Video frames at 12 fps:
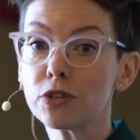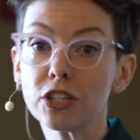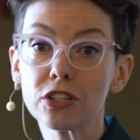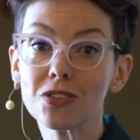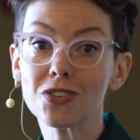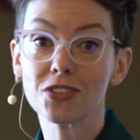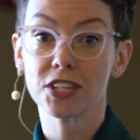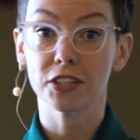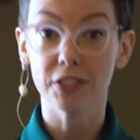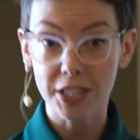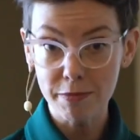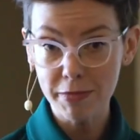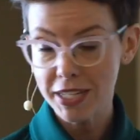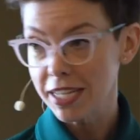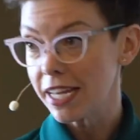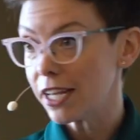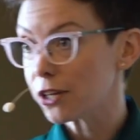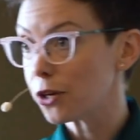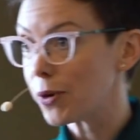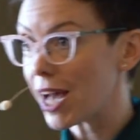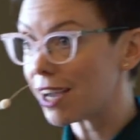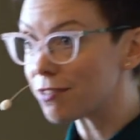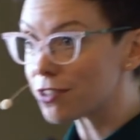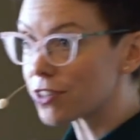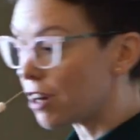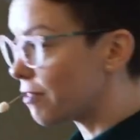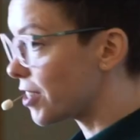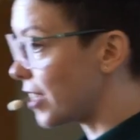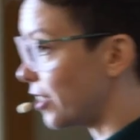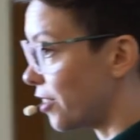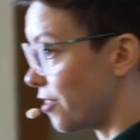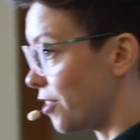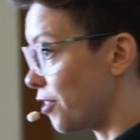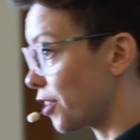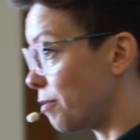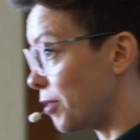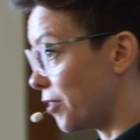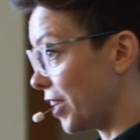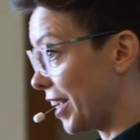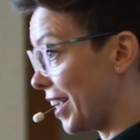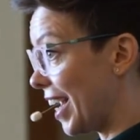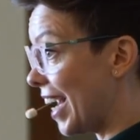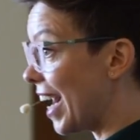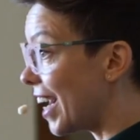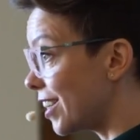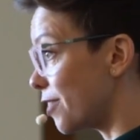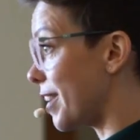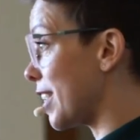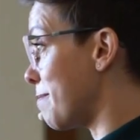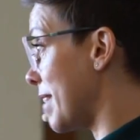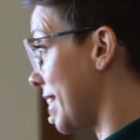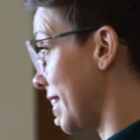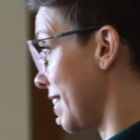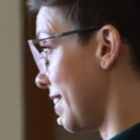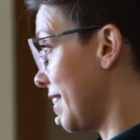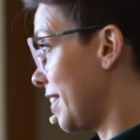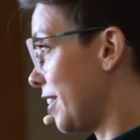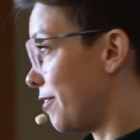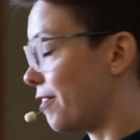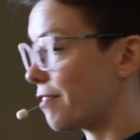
You can just steal them and go have those conversations in your community. I highly recommend it.